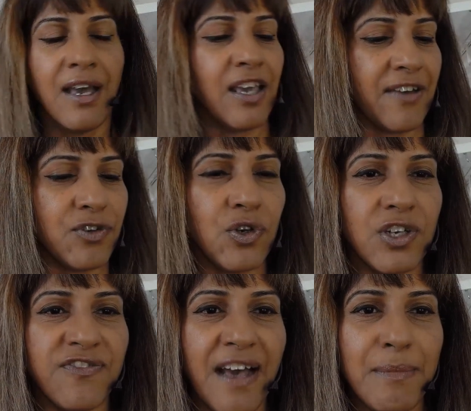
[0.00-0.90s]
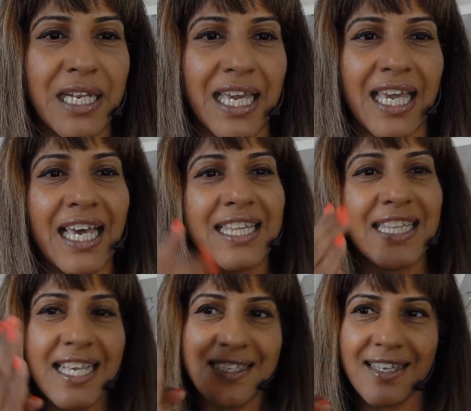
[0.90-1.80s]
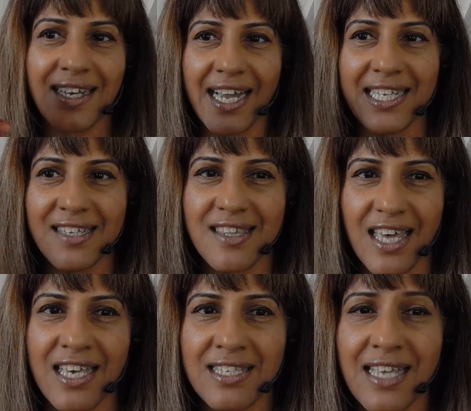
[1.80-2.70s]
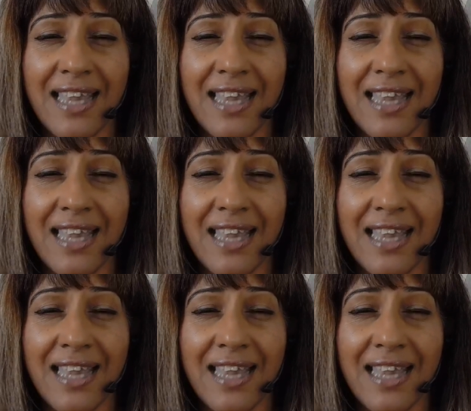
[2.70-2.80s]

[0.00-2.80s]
Have you got a family? These are the kind of things.